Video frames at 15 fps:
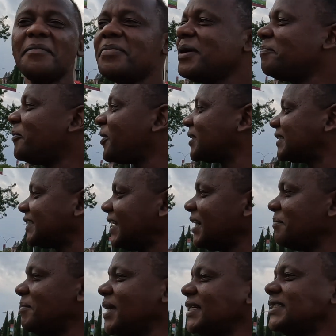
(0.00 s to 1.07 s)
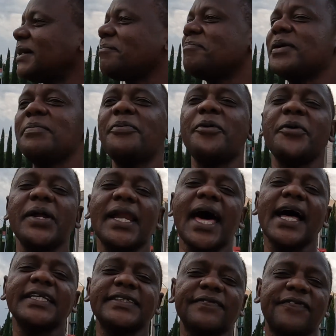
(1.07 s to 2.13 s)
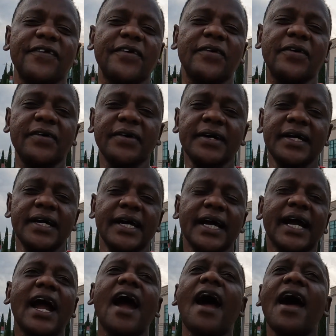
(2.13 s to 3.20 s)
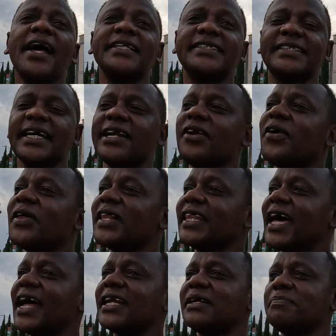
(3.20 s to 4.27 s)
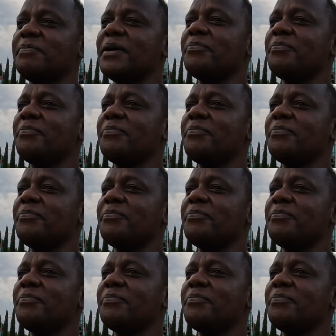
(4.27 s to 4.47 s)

People are seeing me. Some people will ask for cards and all that.